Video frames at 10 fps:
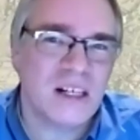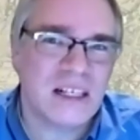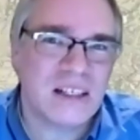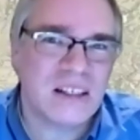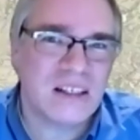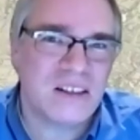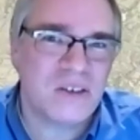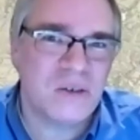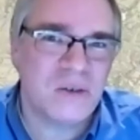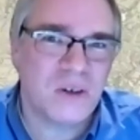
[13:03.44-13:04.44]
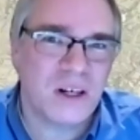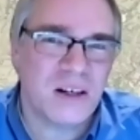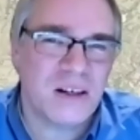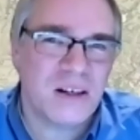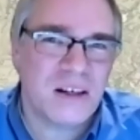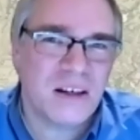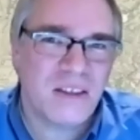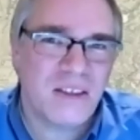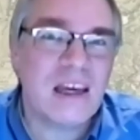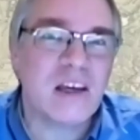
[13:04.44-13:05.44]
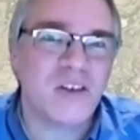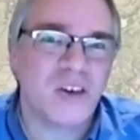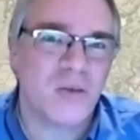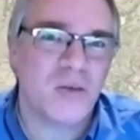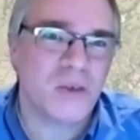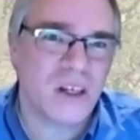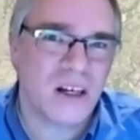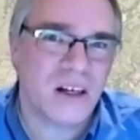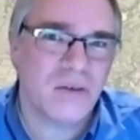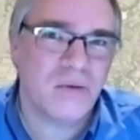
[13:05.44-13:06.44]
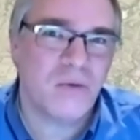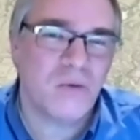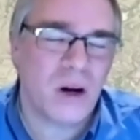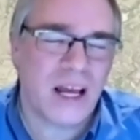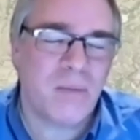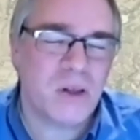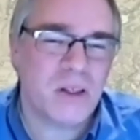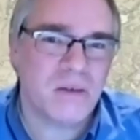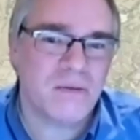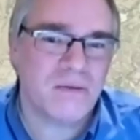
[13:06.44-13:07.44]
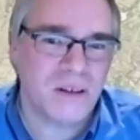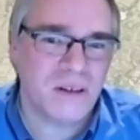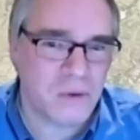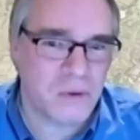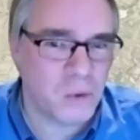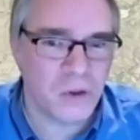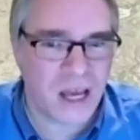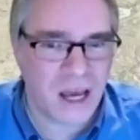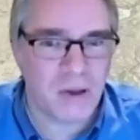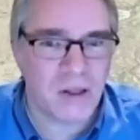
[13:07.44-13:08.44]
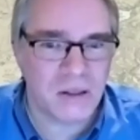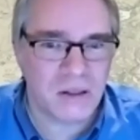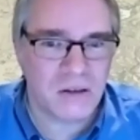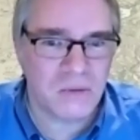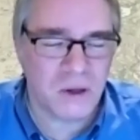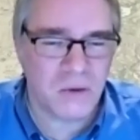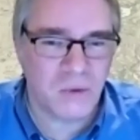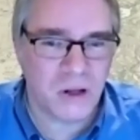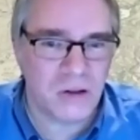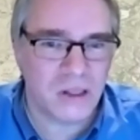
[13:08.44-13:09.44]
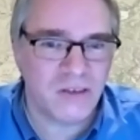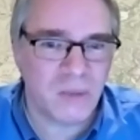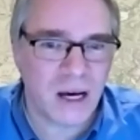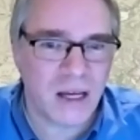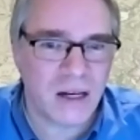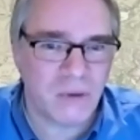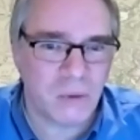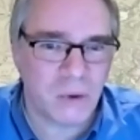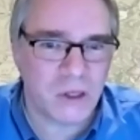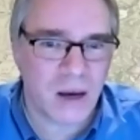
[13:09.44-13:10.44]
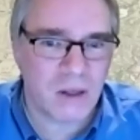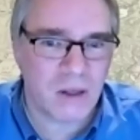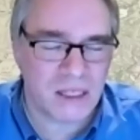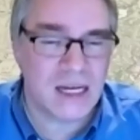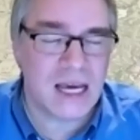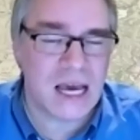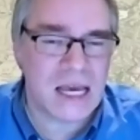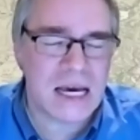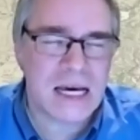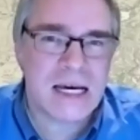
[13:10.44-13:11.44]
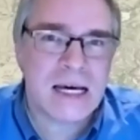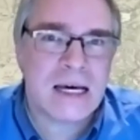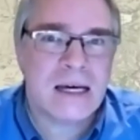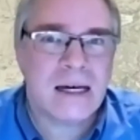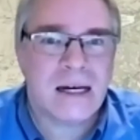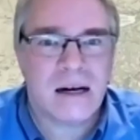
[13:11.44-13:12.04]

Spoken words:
us to think in terms of what happens if the worst happens. What do you leave behind if the worst happens today?